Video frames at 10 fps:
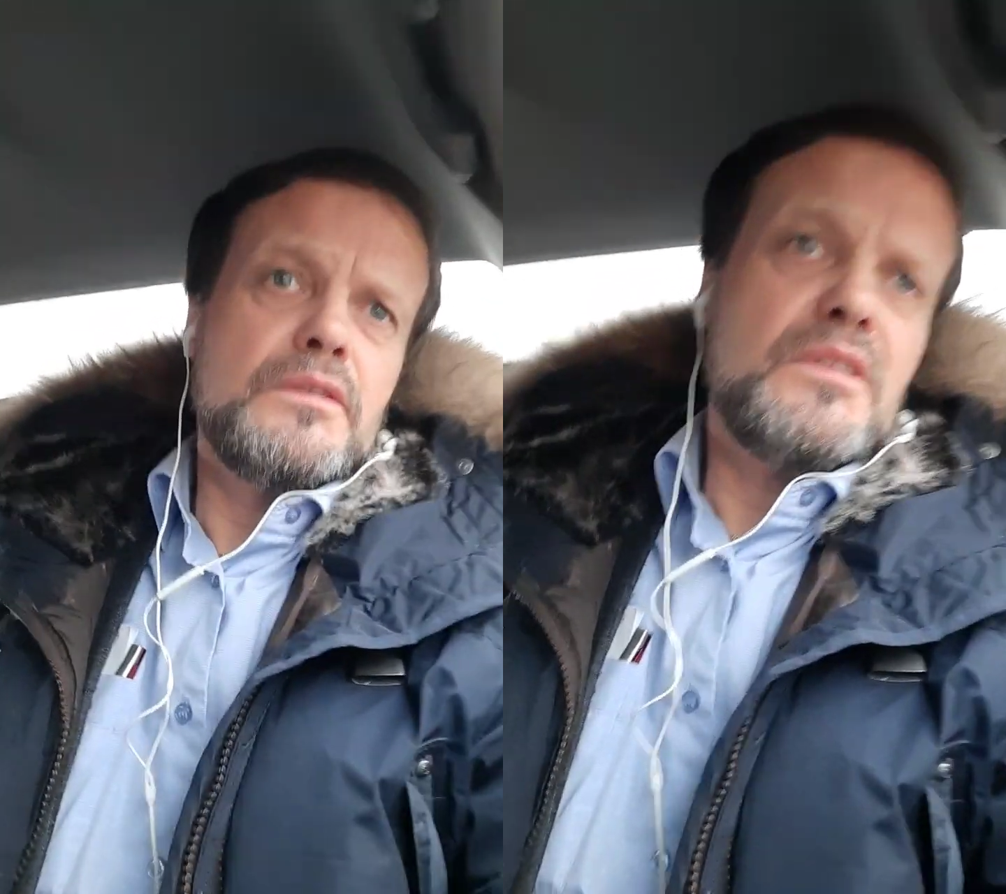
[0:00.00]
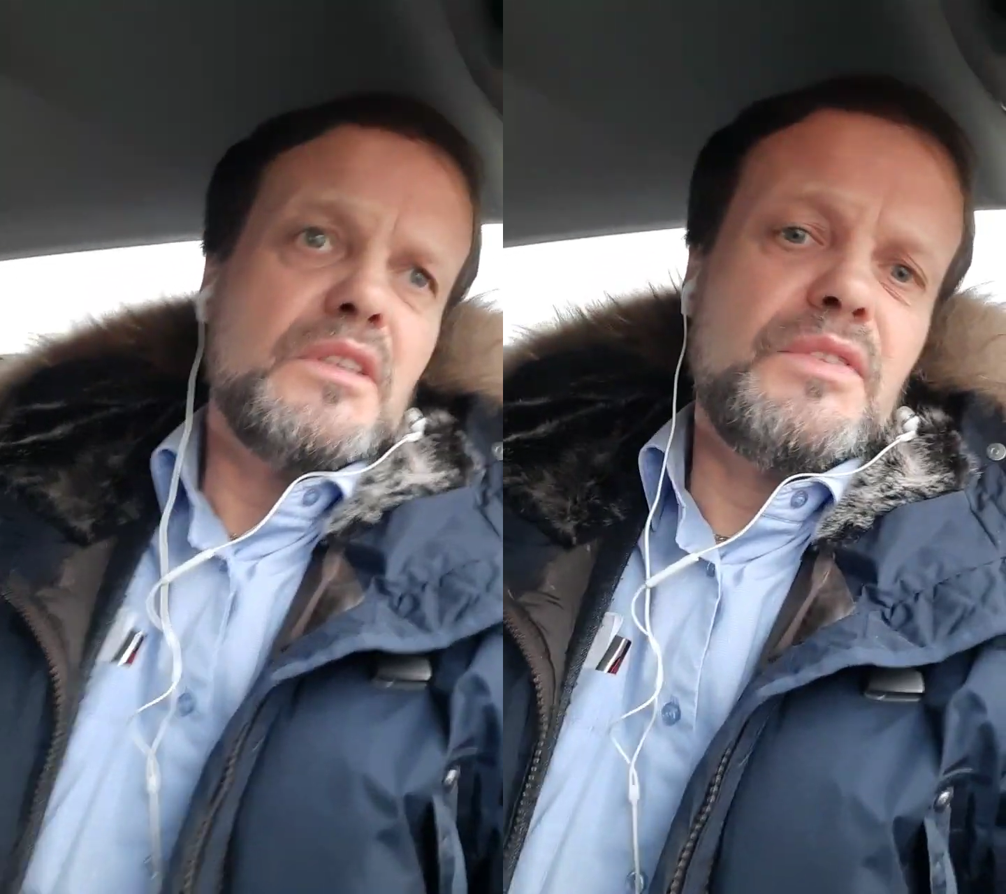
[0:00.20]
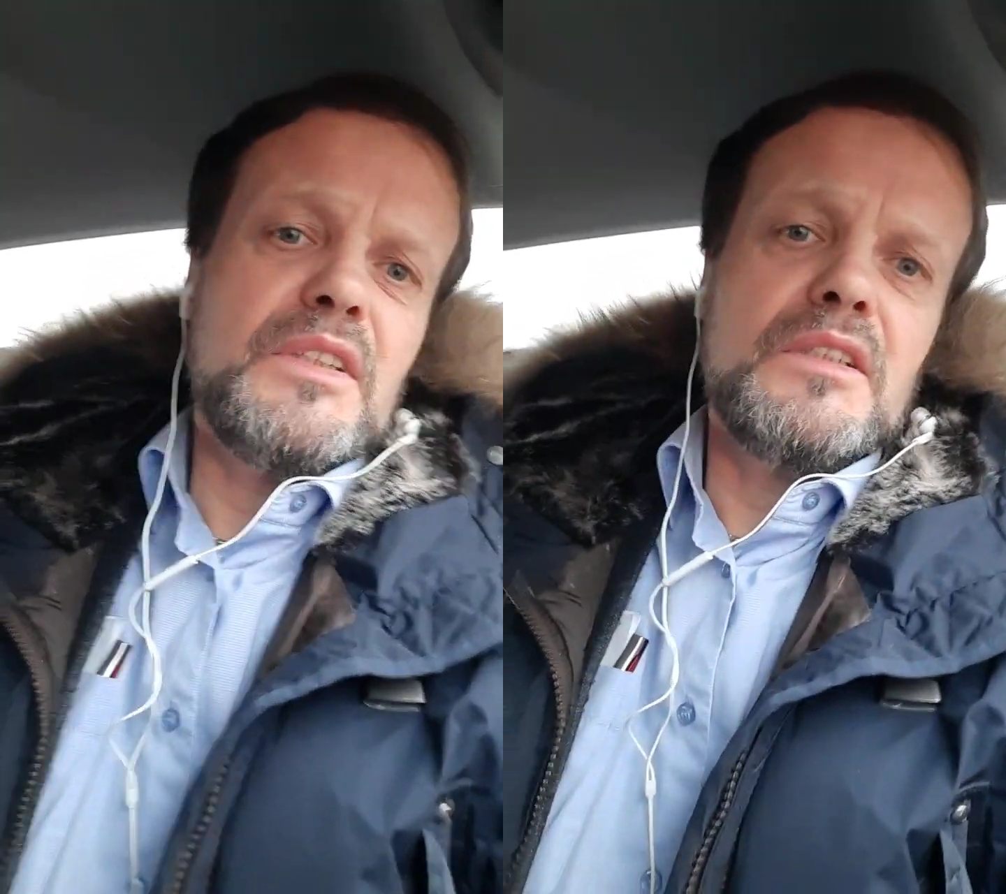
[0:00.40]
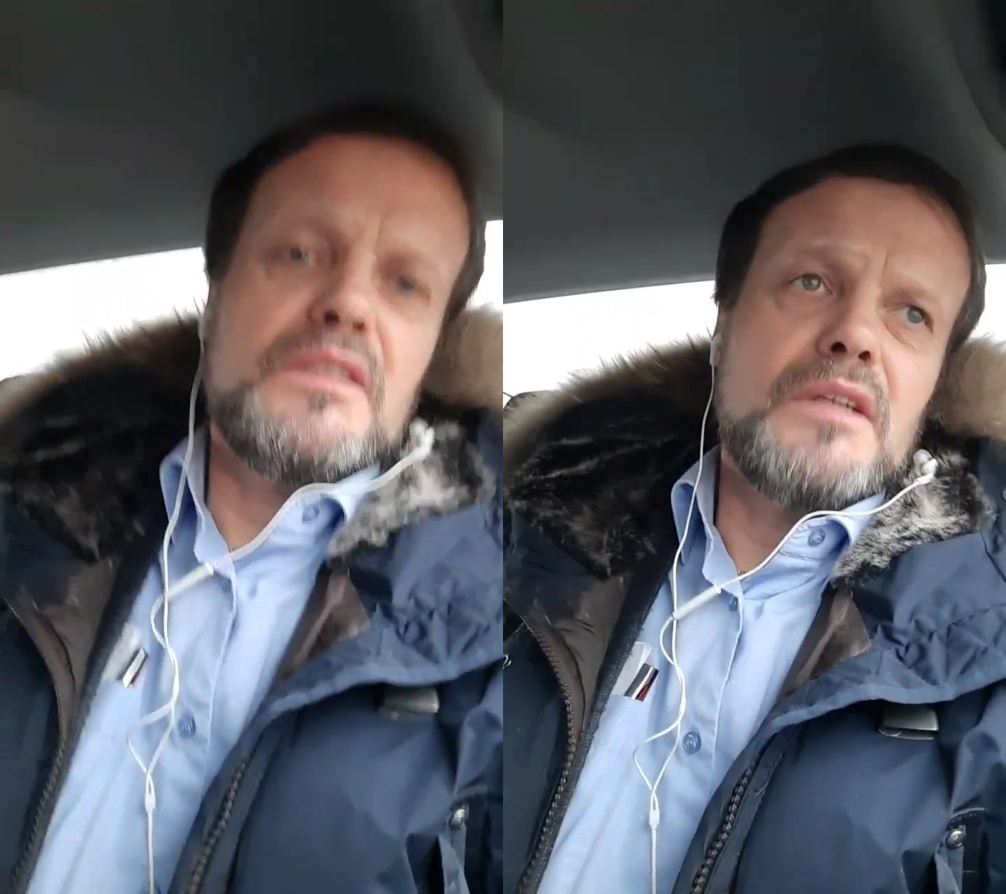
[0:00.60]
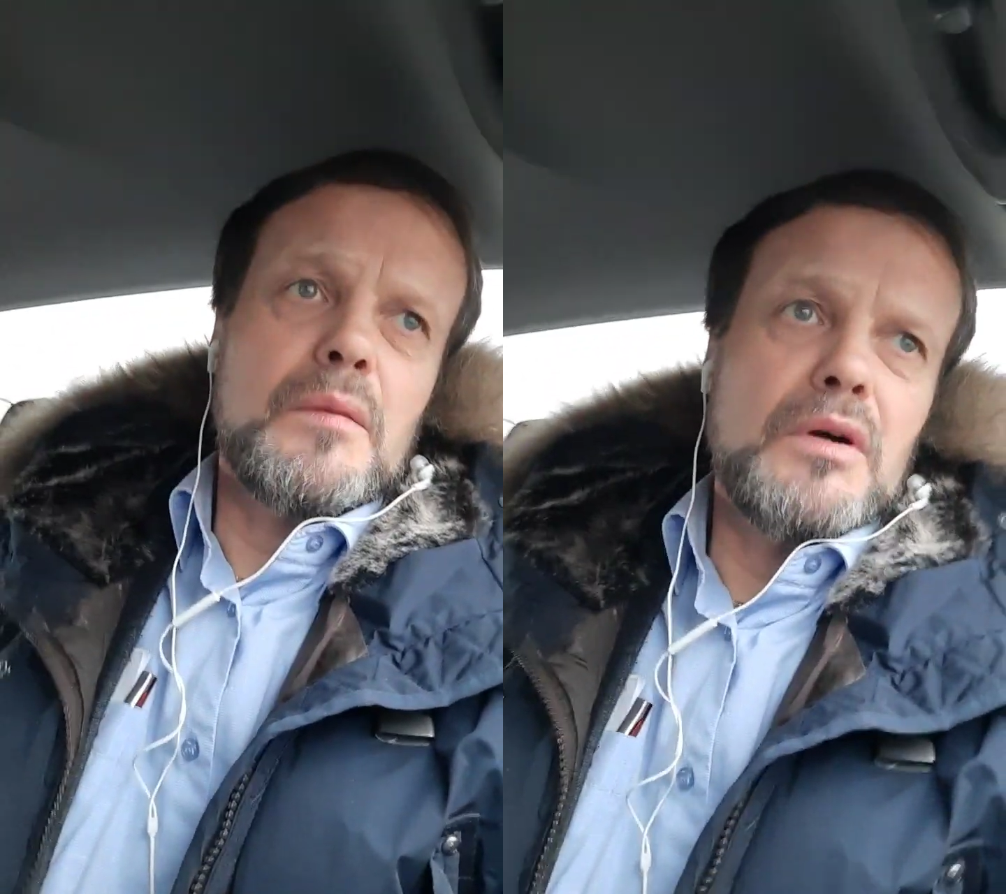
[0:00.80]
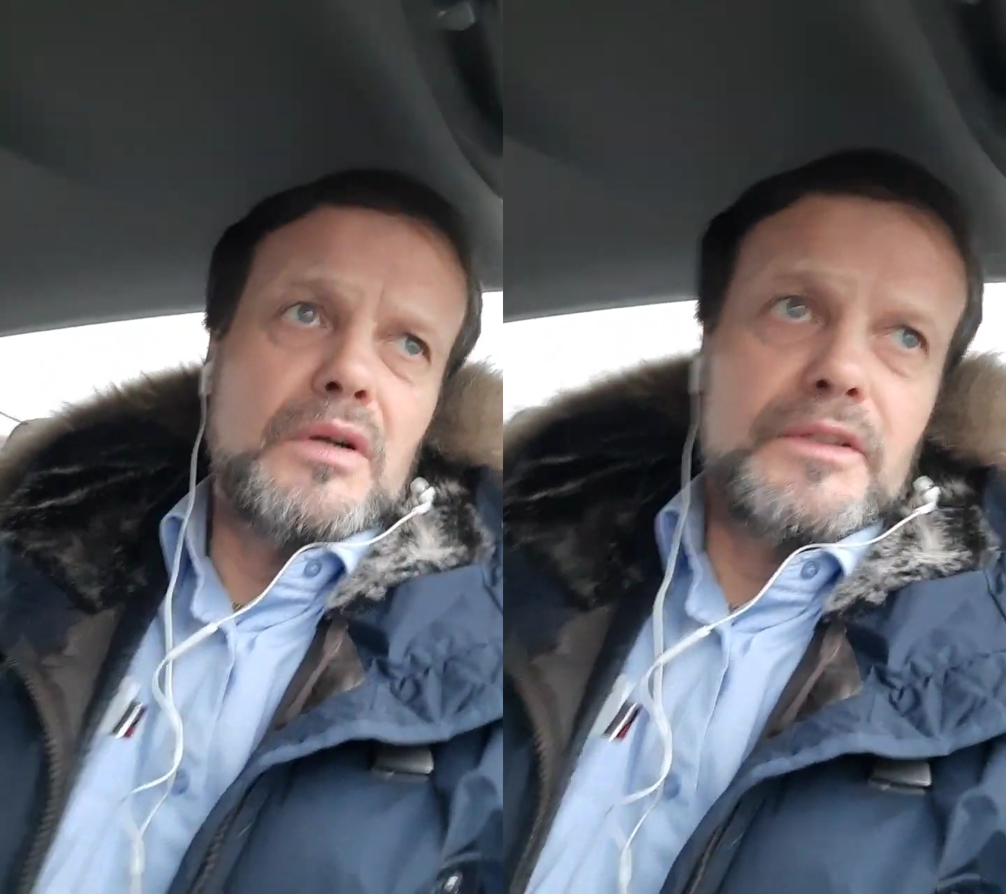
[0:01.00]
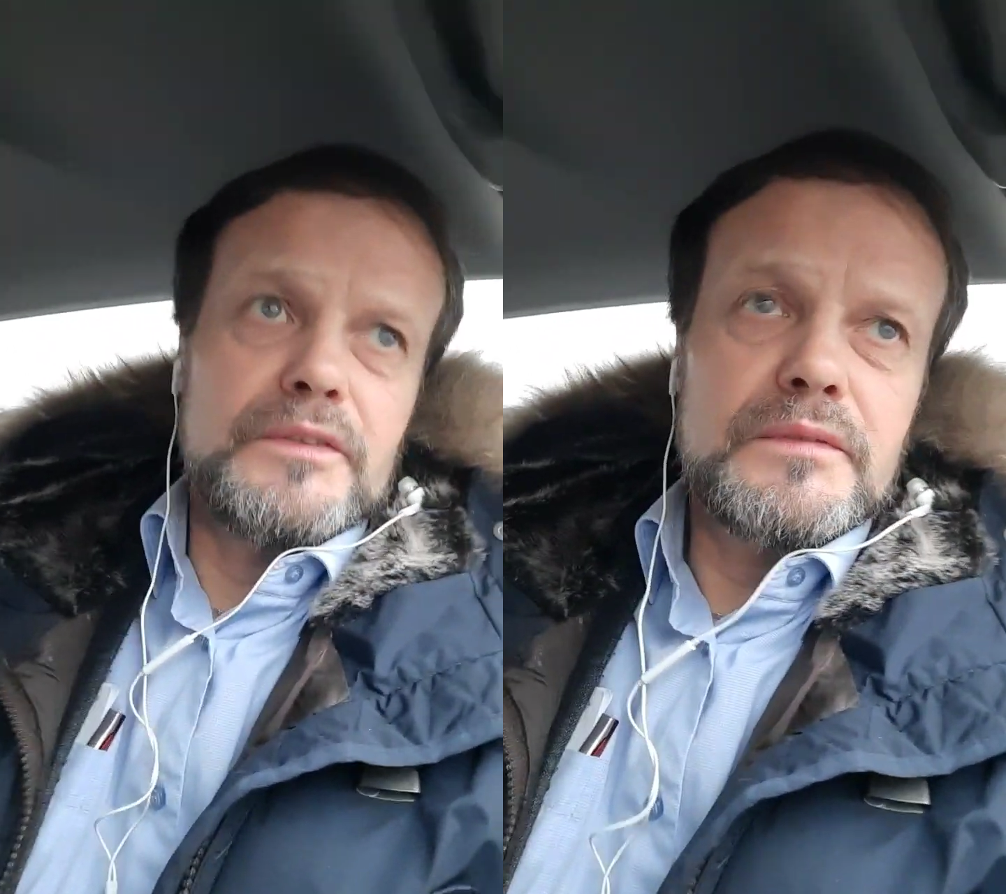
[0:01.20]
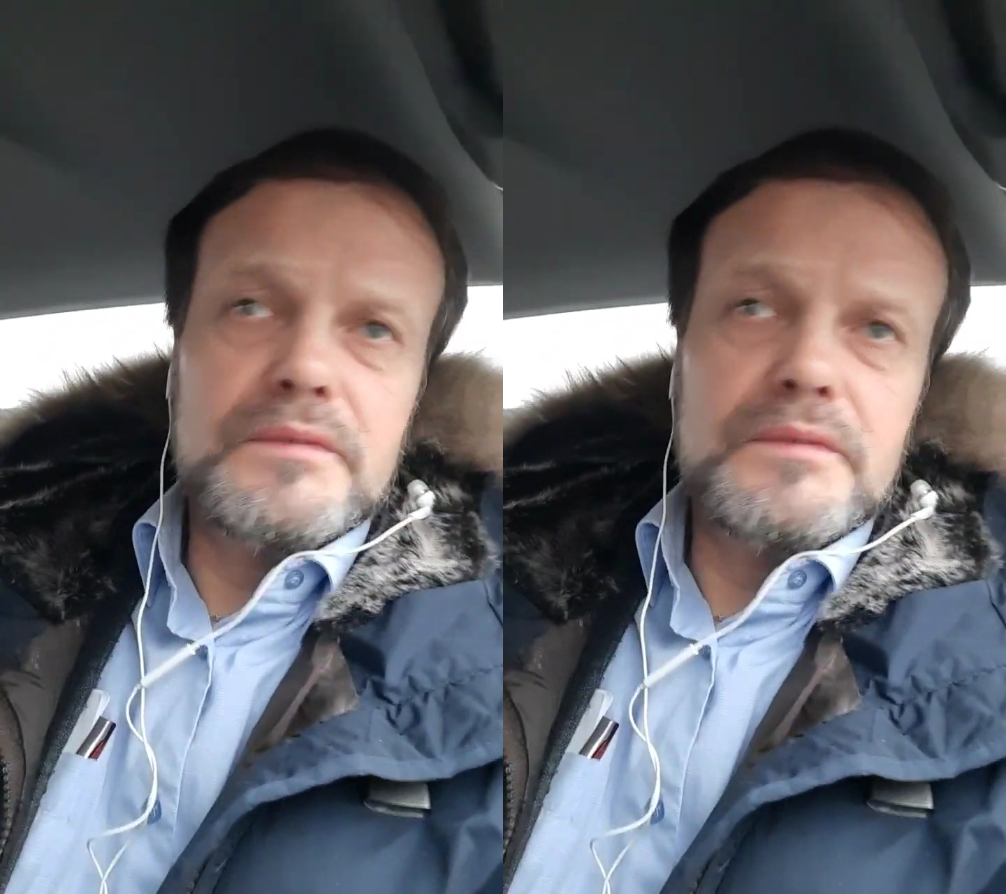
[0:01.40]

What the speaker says: defeated Napoleon.